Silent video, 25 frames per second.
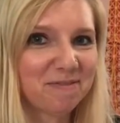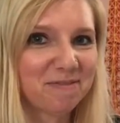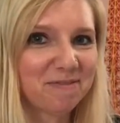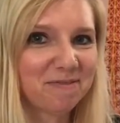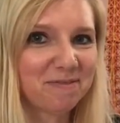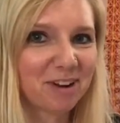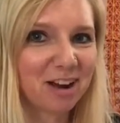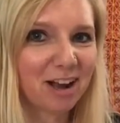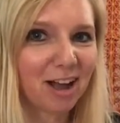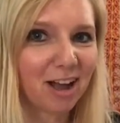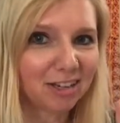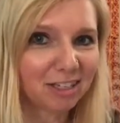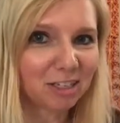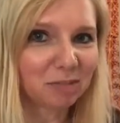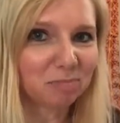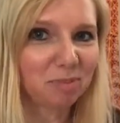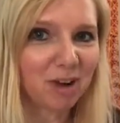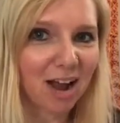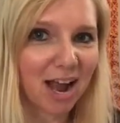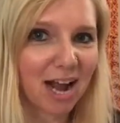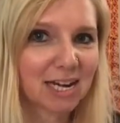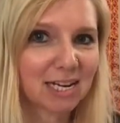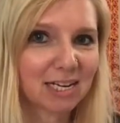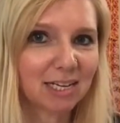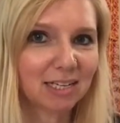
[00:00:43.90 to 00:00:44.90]
forgot to
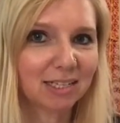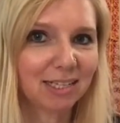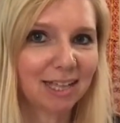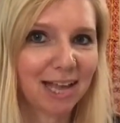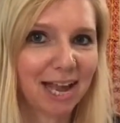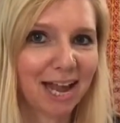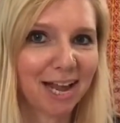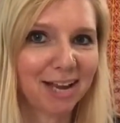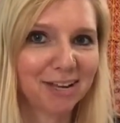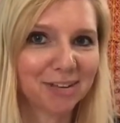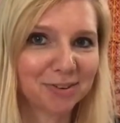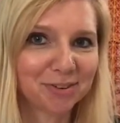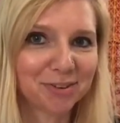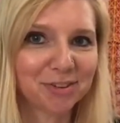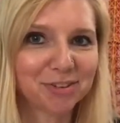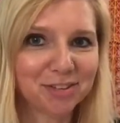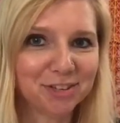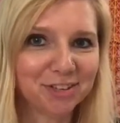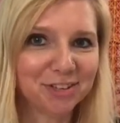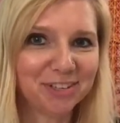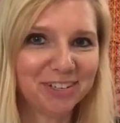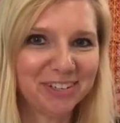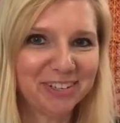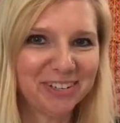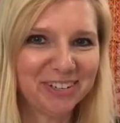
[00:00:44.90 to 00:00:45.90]
practice like I told
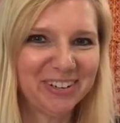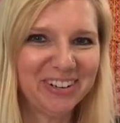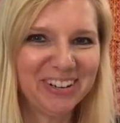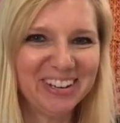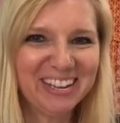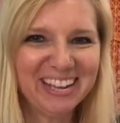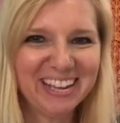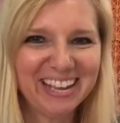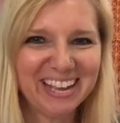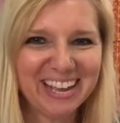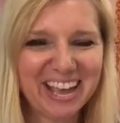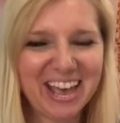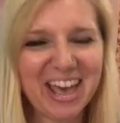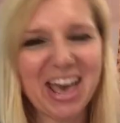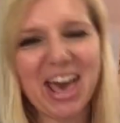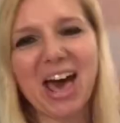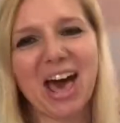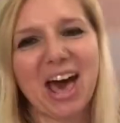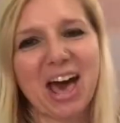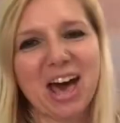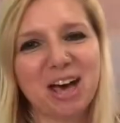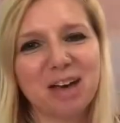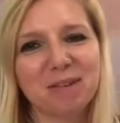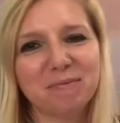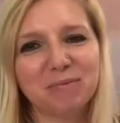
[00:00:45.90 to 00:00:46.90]
you to.
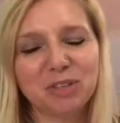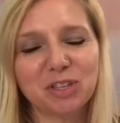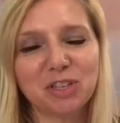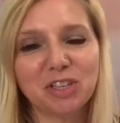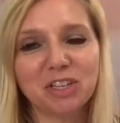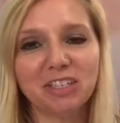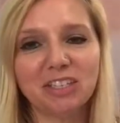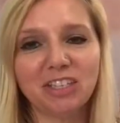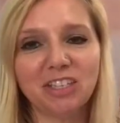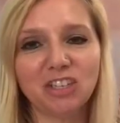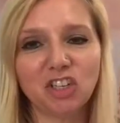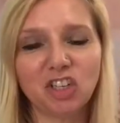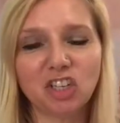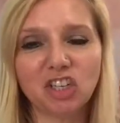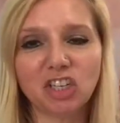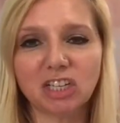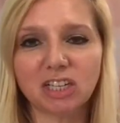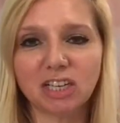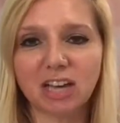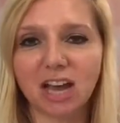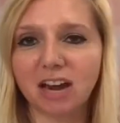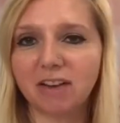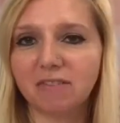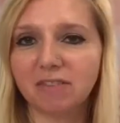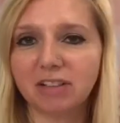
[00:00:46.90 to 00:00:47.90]
So this is just
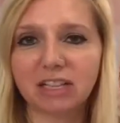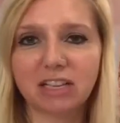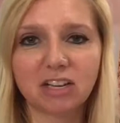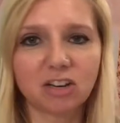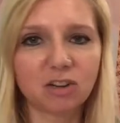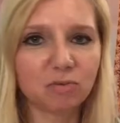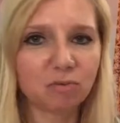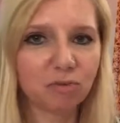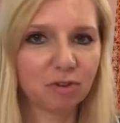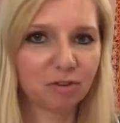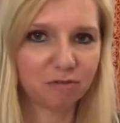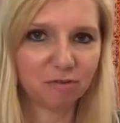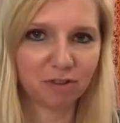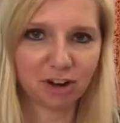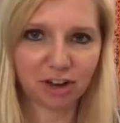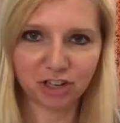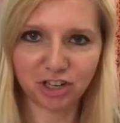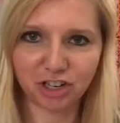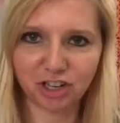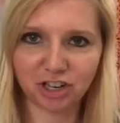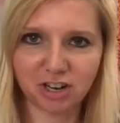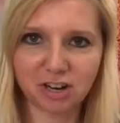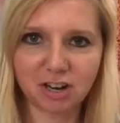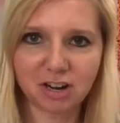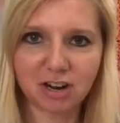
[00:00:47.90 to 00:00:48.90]
a kind of a little
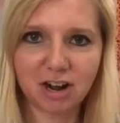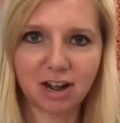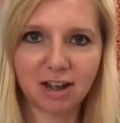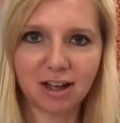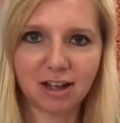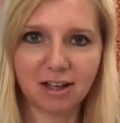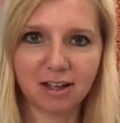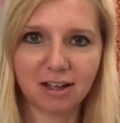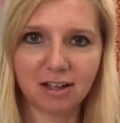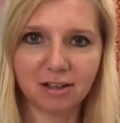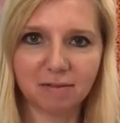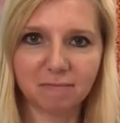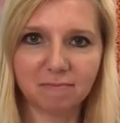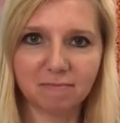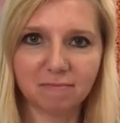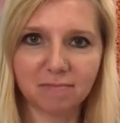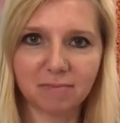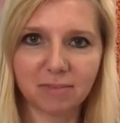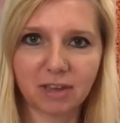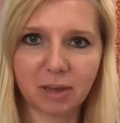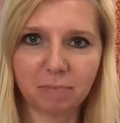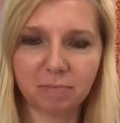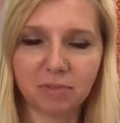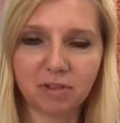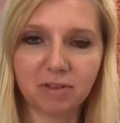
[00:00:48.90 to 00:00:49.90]
refresher,
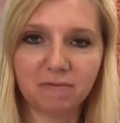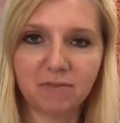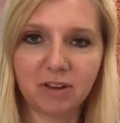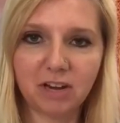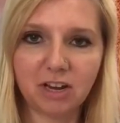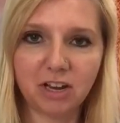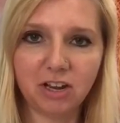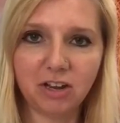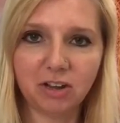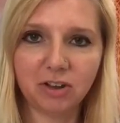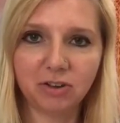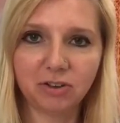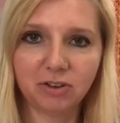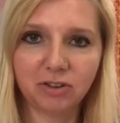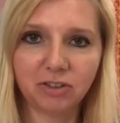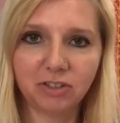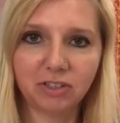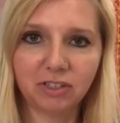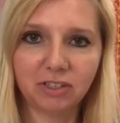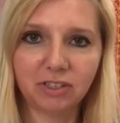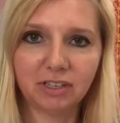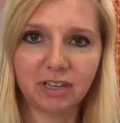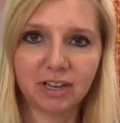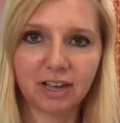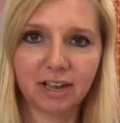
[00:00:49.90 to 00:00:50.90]
couple of
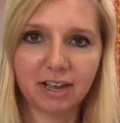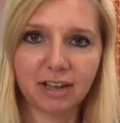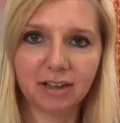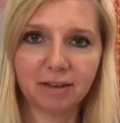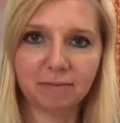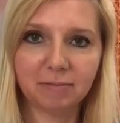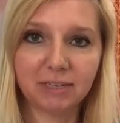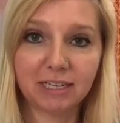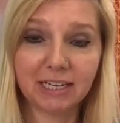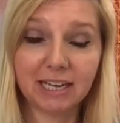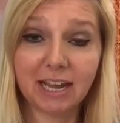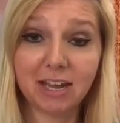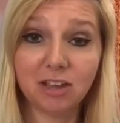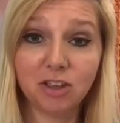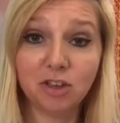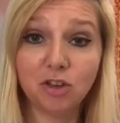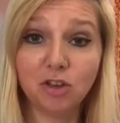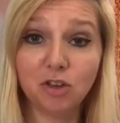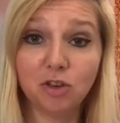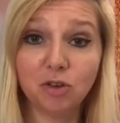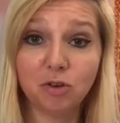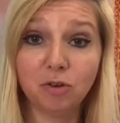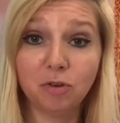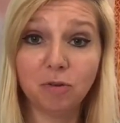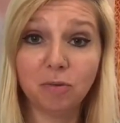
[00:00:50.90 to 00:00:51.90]
videos to get
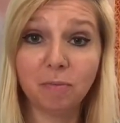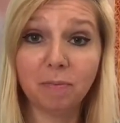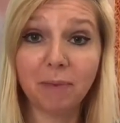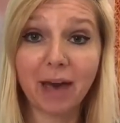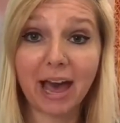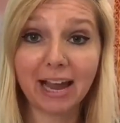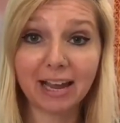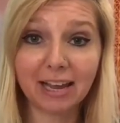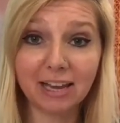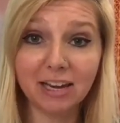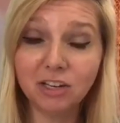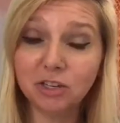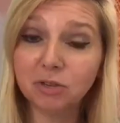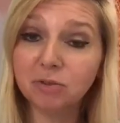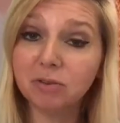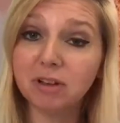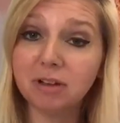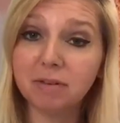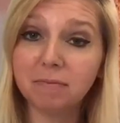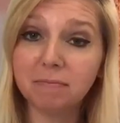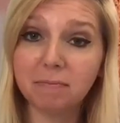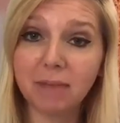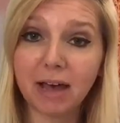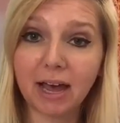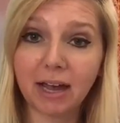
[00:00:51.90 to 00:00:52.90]
you back into
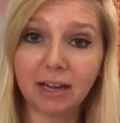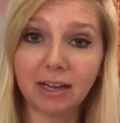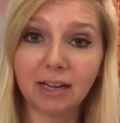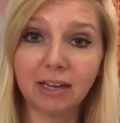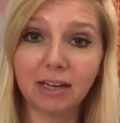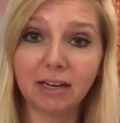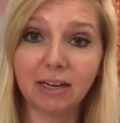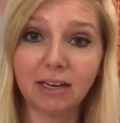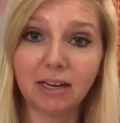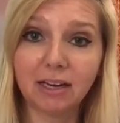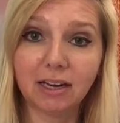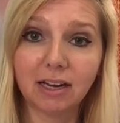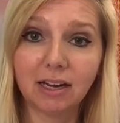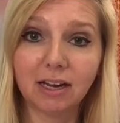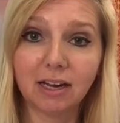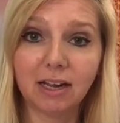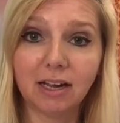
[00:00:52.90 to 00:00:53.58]
it and back in